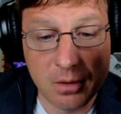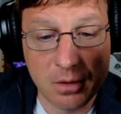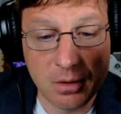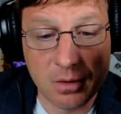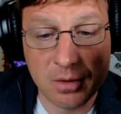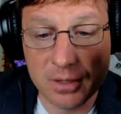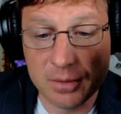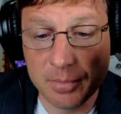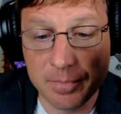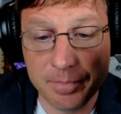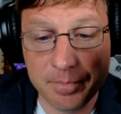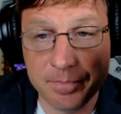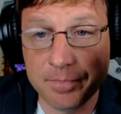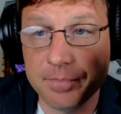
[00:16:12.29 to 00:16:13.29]
All right,
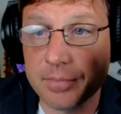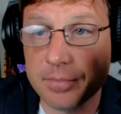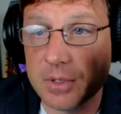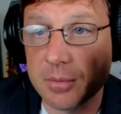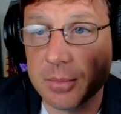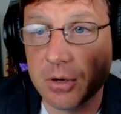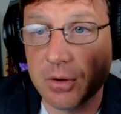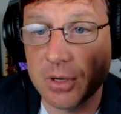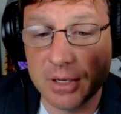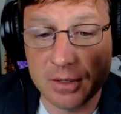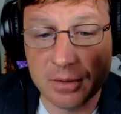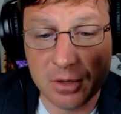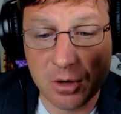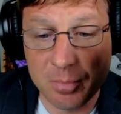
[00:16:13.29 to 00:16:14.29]
so let me go ahead
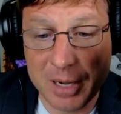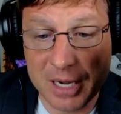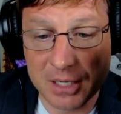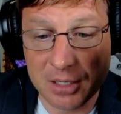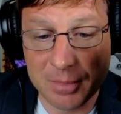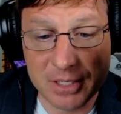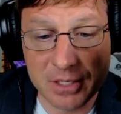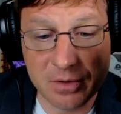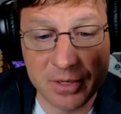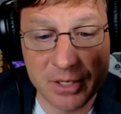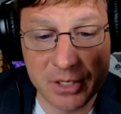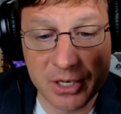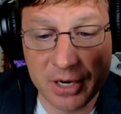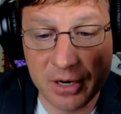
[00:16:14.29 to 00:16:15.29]
and go back to my
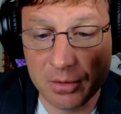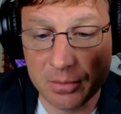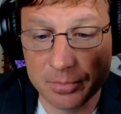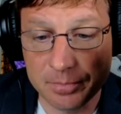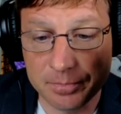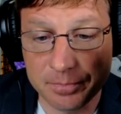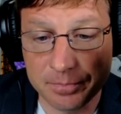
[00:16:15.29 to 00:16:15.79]
screen share.